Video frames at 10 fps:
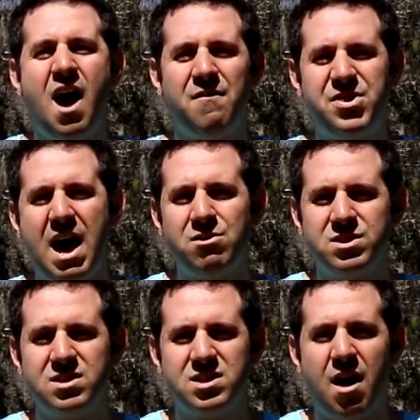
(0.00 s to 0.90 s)
of
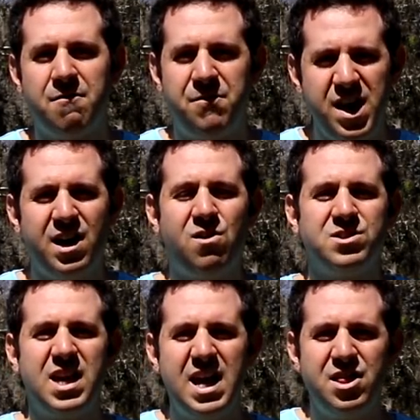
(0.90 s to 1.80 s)
thousands of
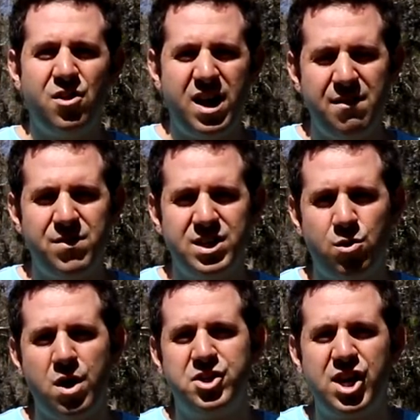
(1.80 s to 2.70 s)
vehicles in their
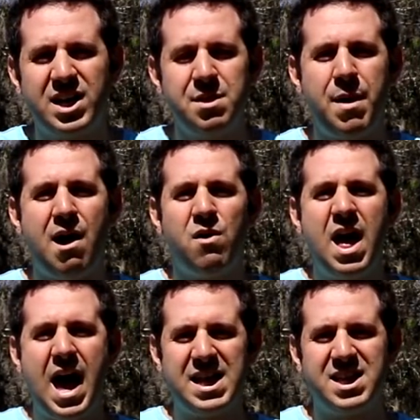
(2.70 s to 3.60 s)
inventory. Check them out
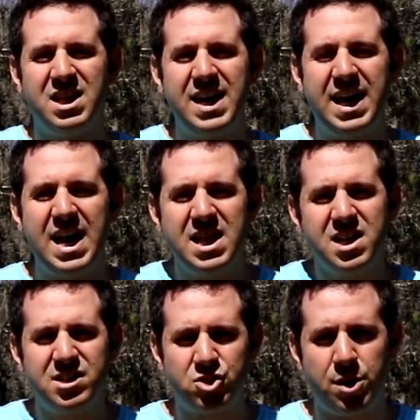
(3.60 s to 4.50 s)
at the link in
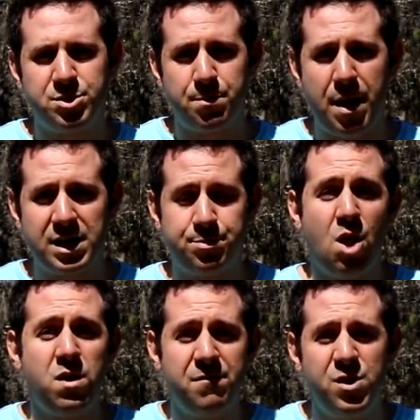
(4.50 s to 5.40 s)
the description box
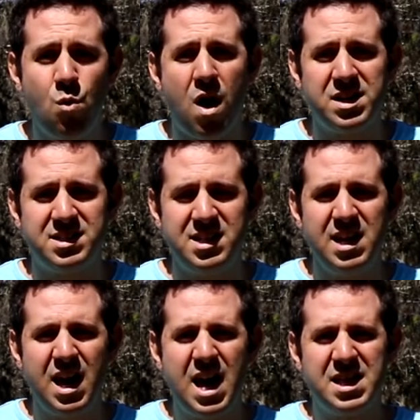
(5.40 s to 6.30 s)
below. And if you wanna
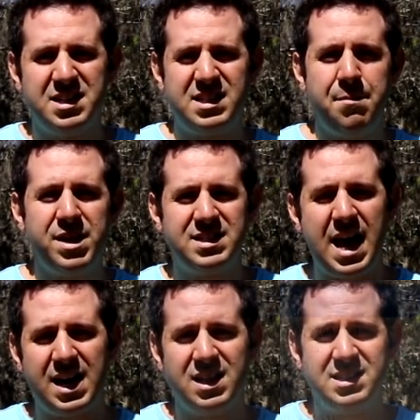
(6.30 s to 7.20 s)
see the same
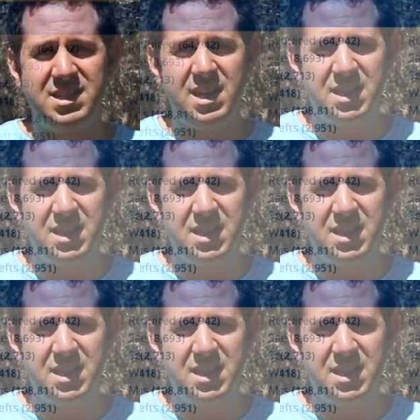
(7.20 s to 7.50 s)
exact listing